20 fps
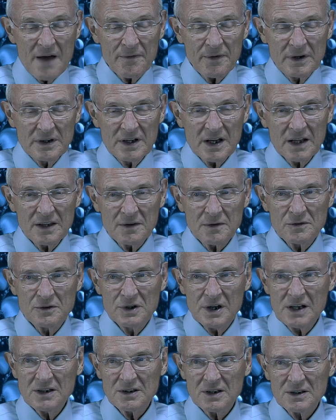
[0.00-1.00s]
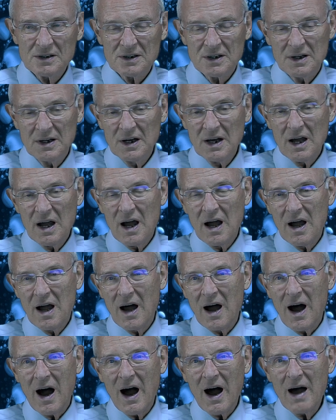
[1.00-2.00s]
and death of Jesus?
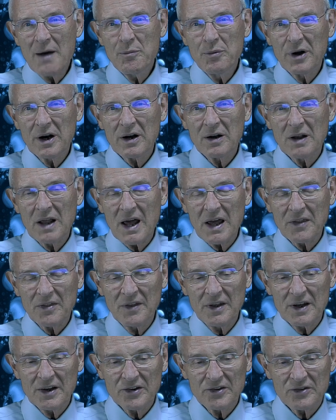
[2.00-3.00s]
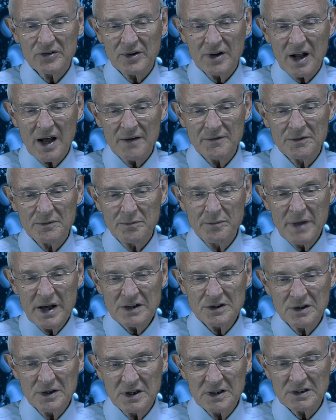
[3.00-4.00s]
I put it like this, and I've
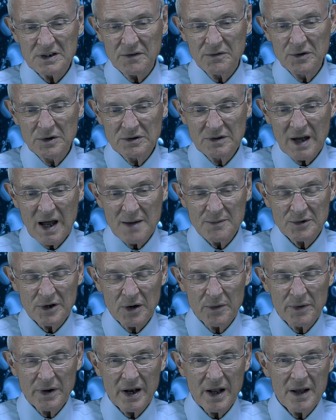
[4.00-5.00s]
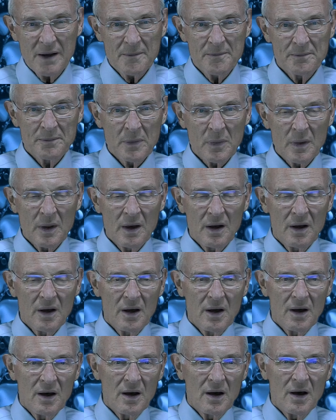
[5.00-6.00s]
mentioned this a few times already.
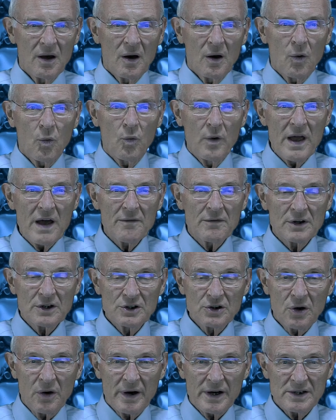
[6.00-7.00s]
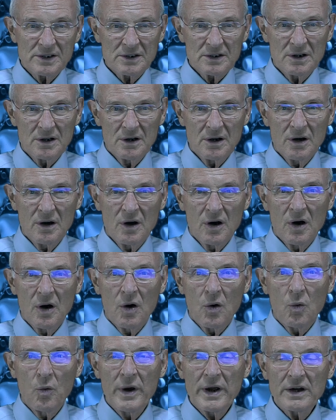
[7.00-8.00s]
We have a choice.
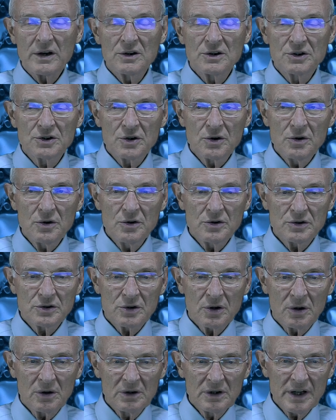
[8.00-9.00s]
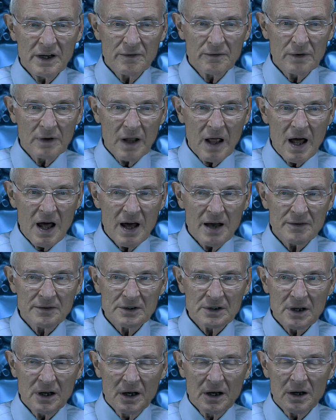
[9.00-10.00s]
We can choose to live
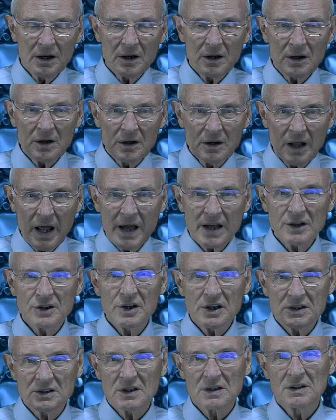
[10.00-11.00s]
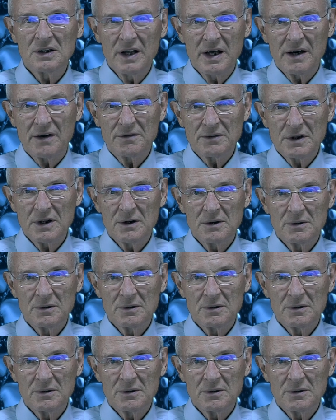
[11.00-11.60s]
lives like Jesus lived,